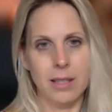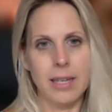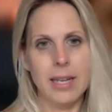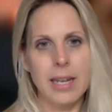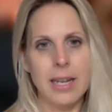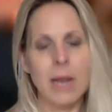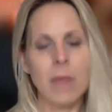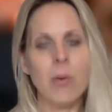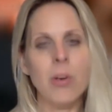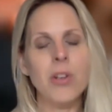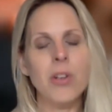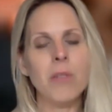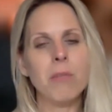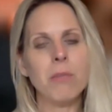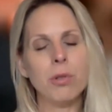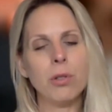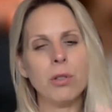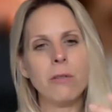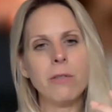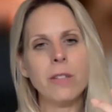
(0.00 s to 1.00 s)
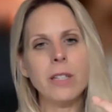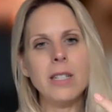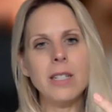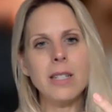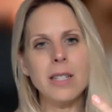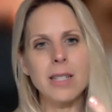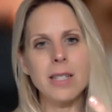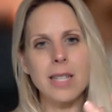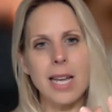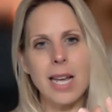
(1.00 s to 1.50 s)
And when you move into
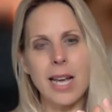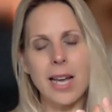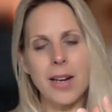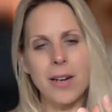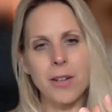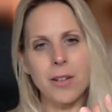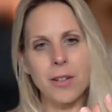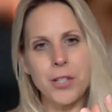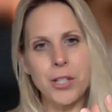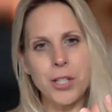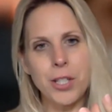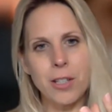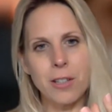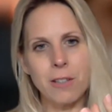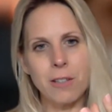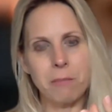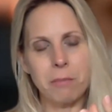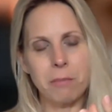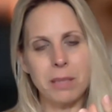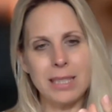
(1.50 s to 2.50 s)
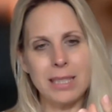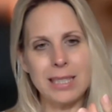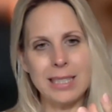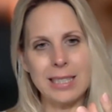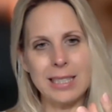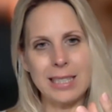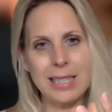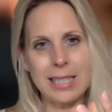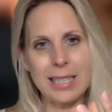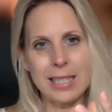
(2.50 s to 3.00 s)
this energy of
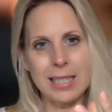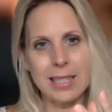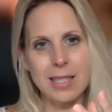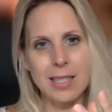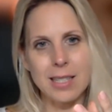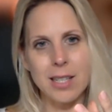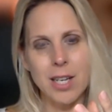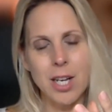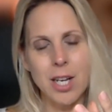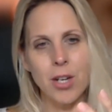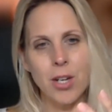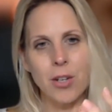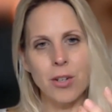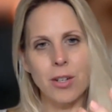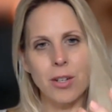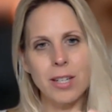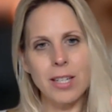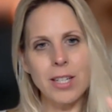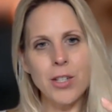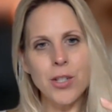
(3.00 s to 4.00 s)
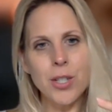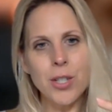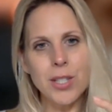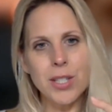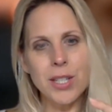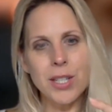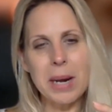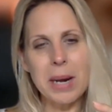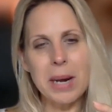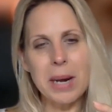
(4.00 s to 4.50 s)
beginnings, you're not
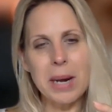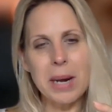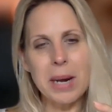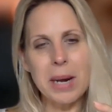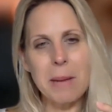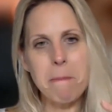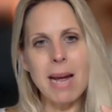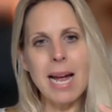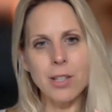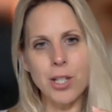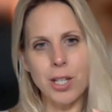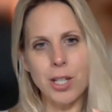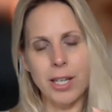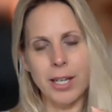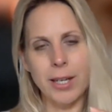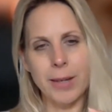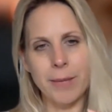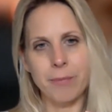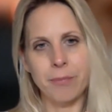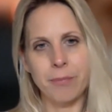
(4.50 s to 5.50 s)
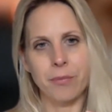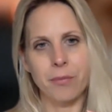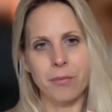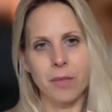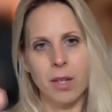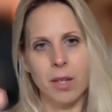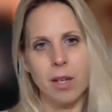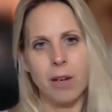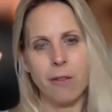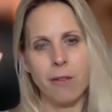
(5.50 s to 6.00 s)
interested in matching
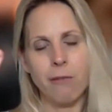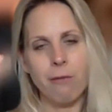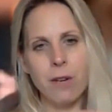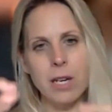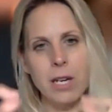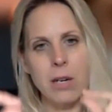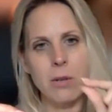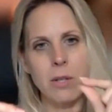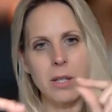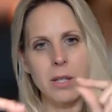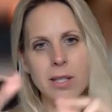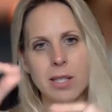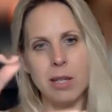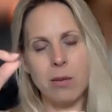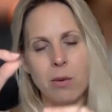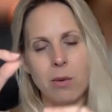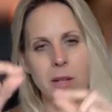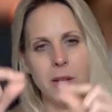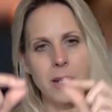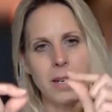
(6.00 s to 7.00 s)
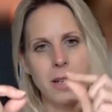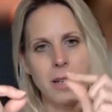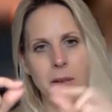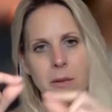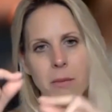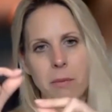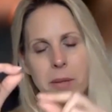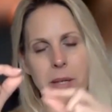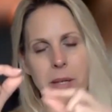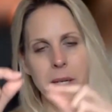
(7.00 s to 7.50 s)
frequency with
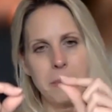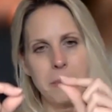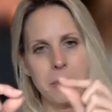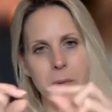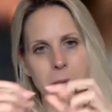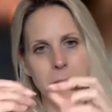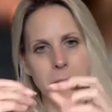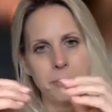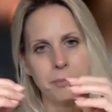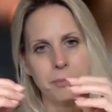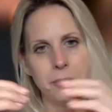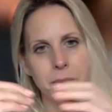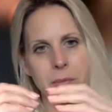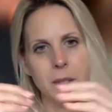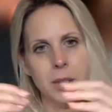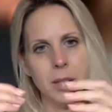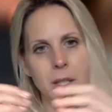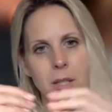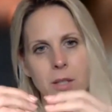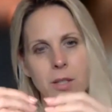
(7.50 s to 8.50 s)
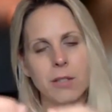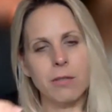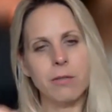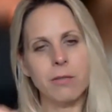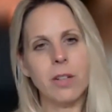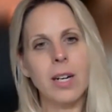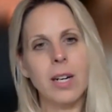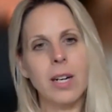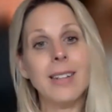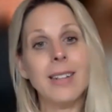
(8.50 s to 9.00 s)
other people to
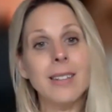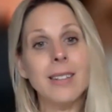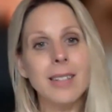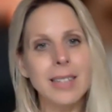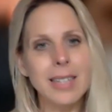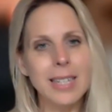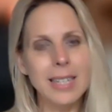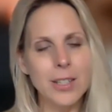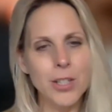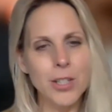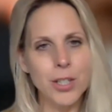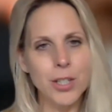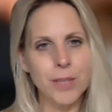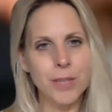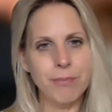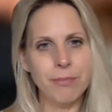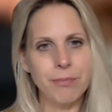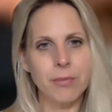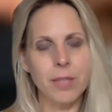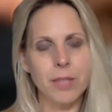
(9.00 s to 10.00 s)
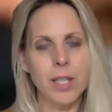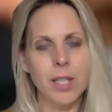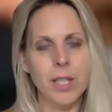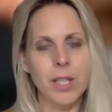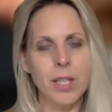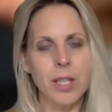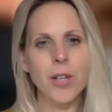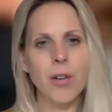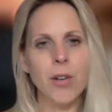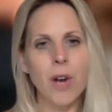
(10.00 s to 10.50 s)
find connection.
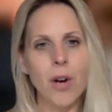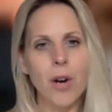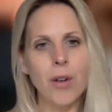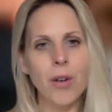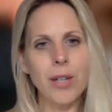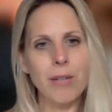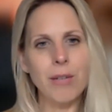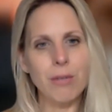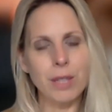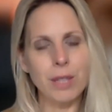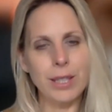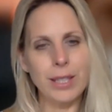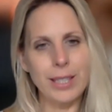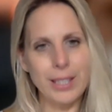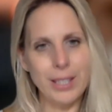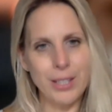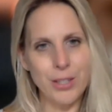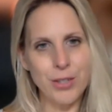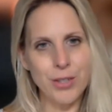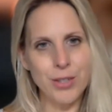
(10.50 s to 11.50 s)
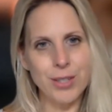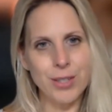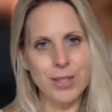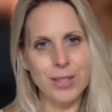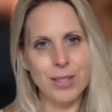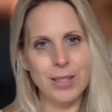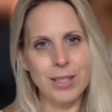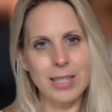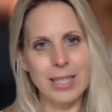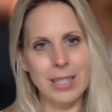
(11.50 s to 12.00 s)
You're only really
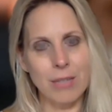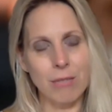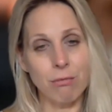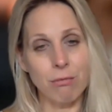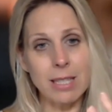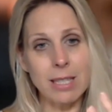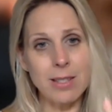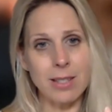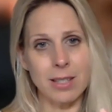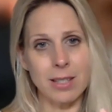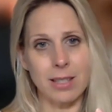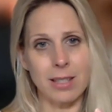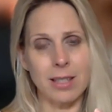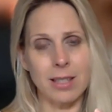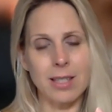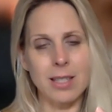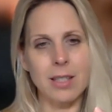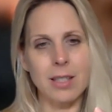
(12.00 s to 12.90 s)
interested in resonance.